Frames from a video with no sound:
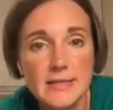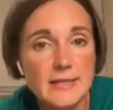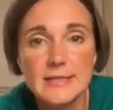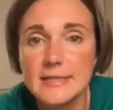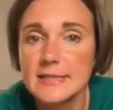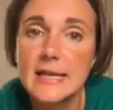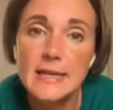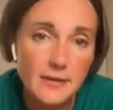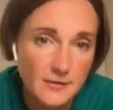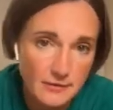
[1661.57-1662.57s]
and indeed
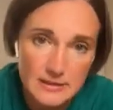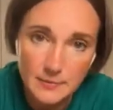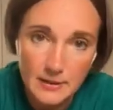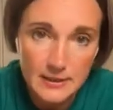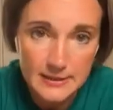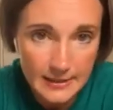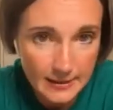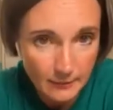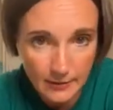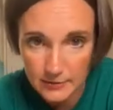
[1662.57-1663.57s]
any other recipes
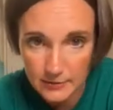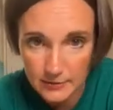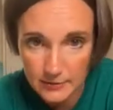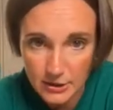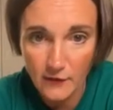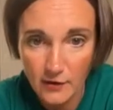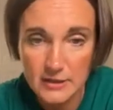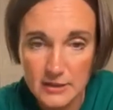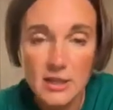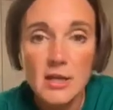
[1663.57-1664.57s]
anywhere else that you
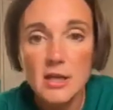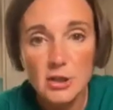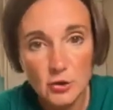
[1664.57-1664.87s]
find,